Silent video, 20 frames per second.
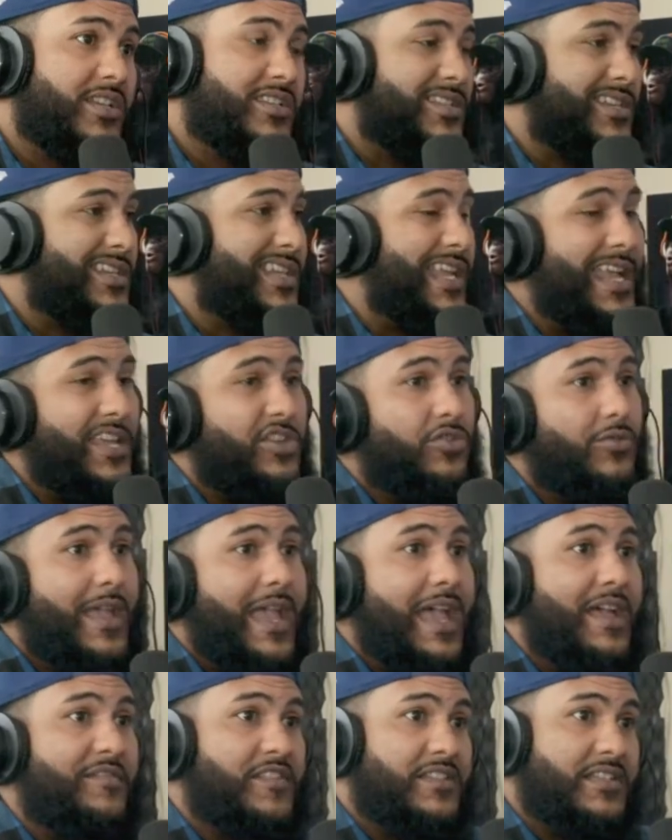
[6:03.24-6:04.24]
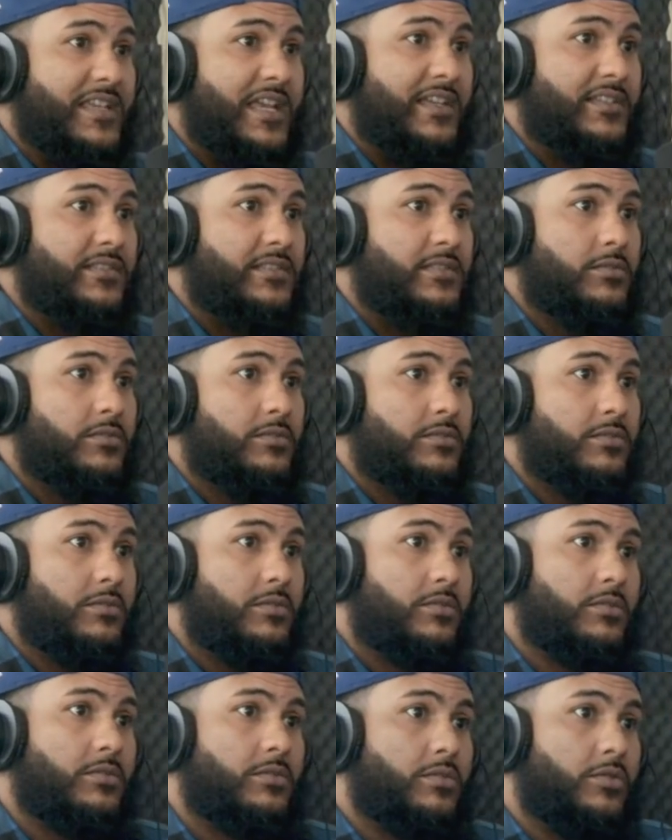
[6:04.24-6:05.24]
was, can you have sex
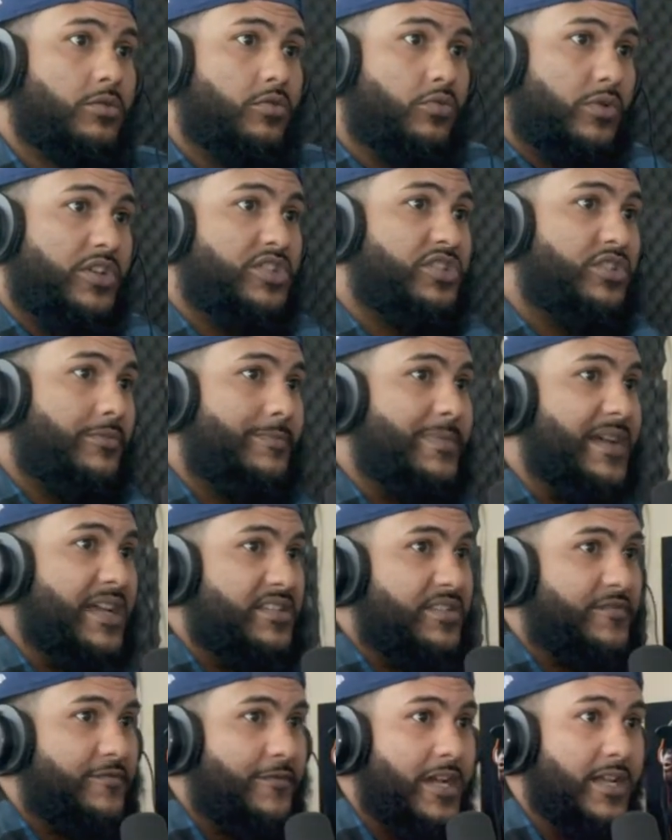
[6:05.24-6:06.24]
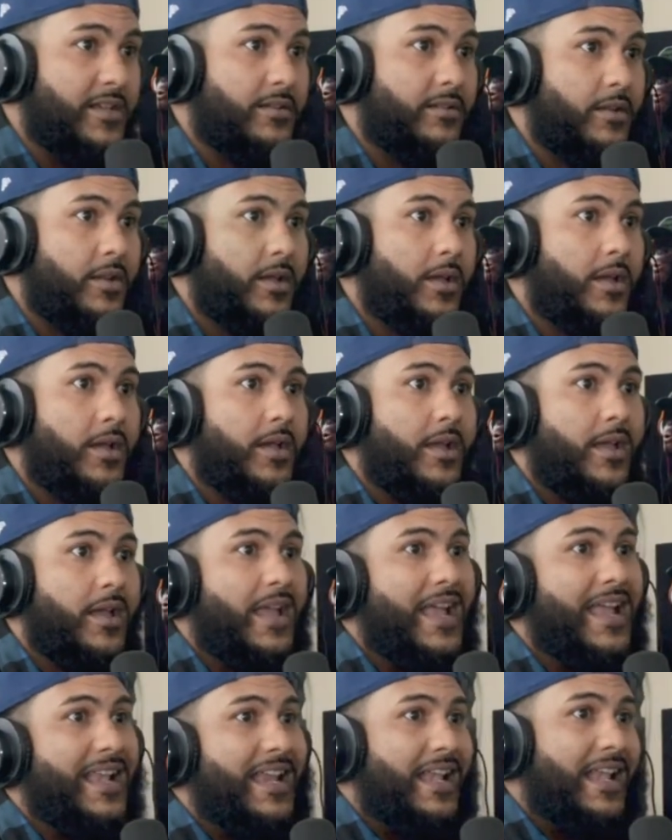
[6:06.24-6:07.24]
with your best friend
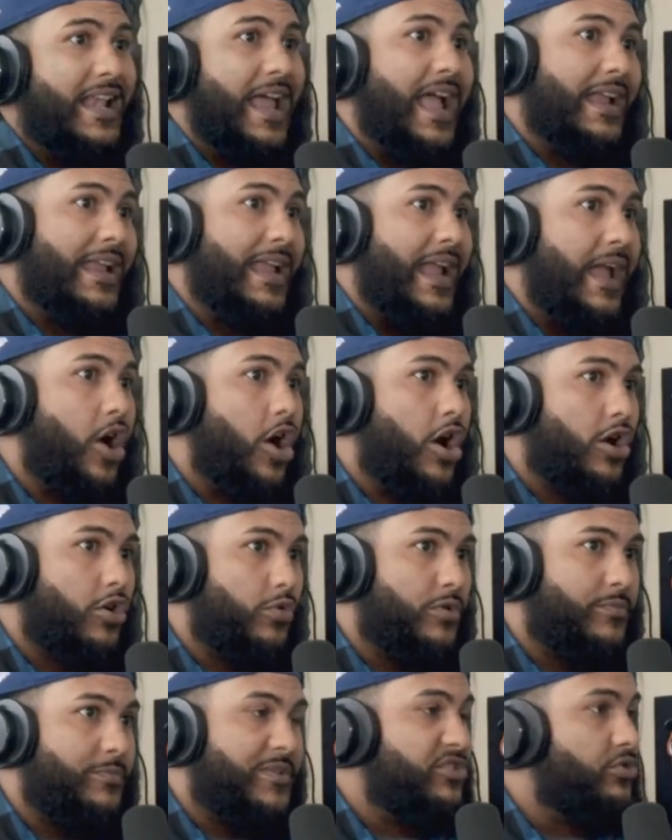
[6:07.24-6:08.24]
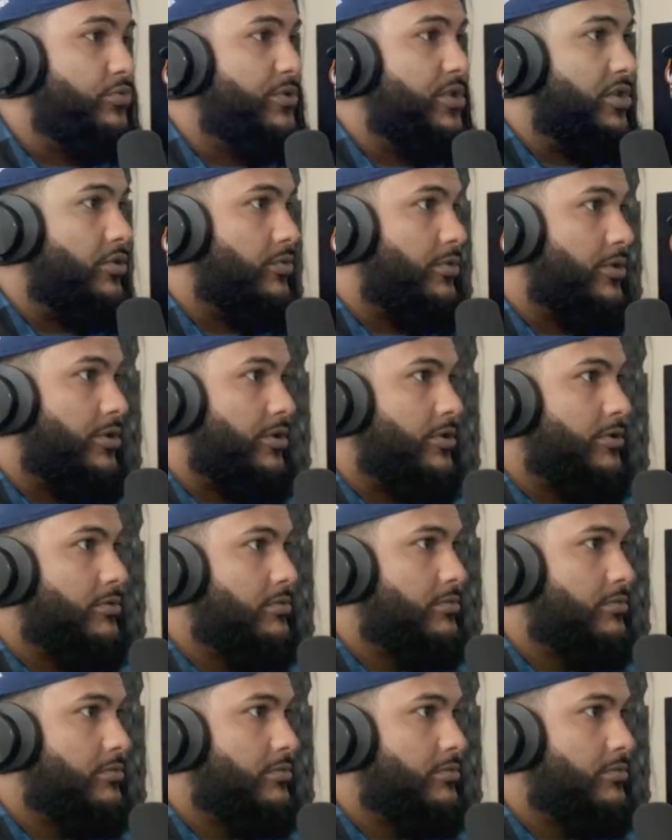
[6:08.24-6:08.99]
and then not get awkward between you and